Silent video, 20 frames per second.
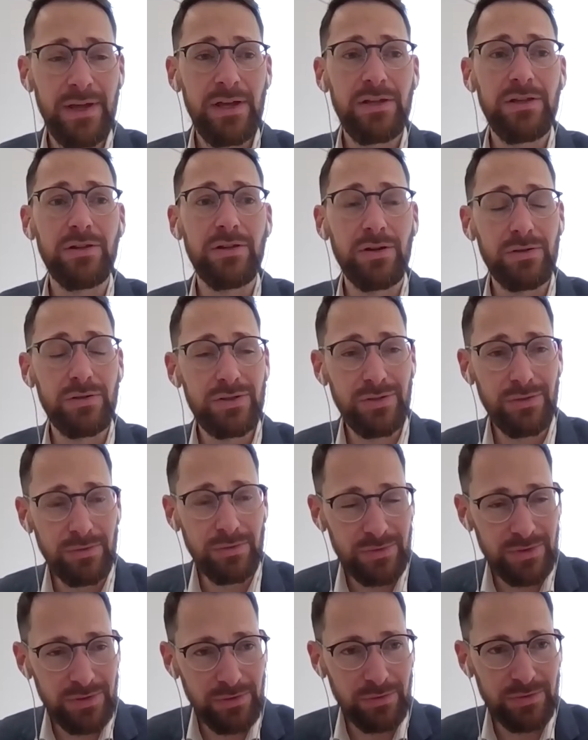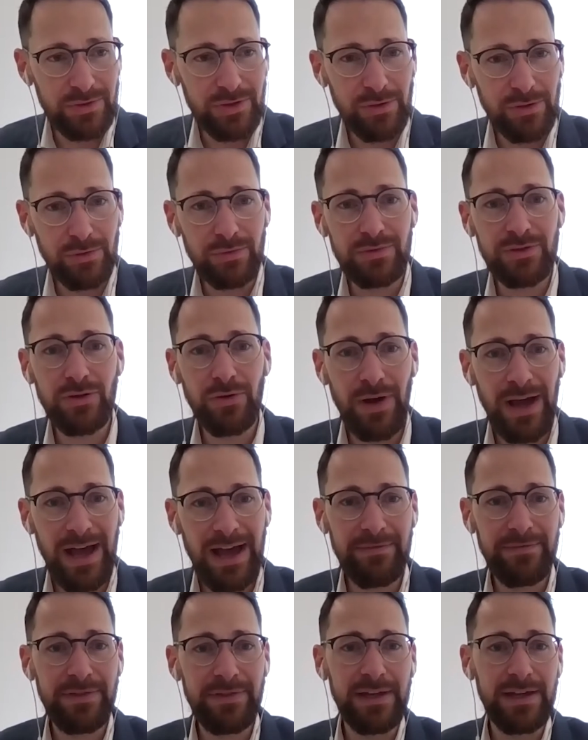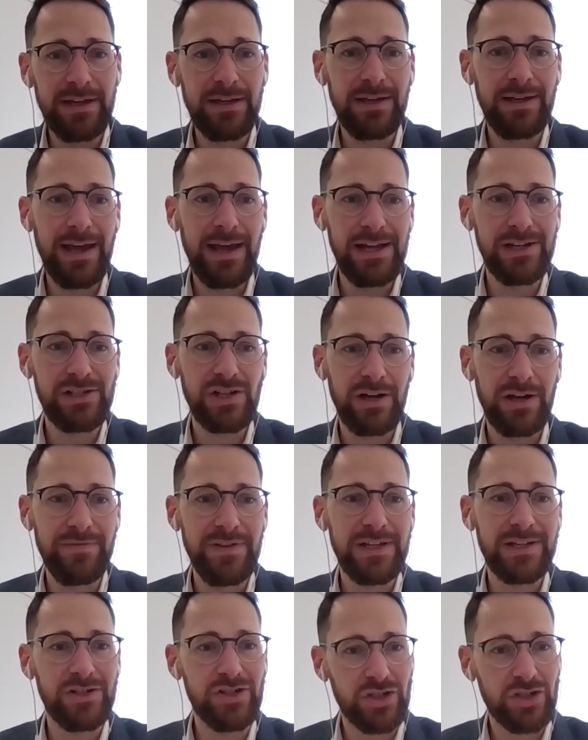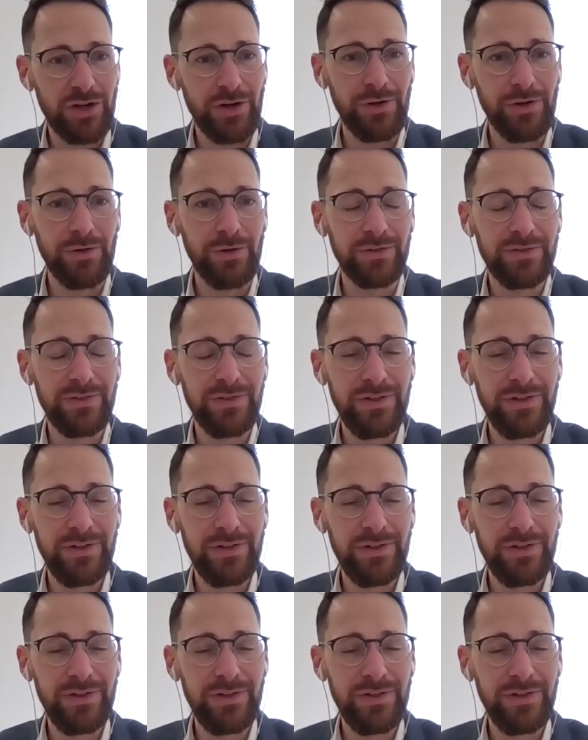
to have their HIV controlled.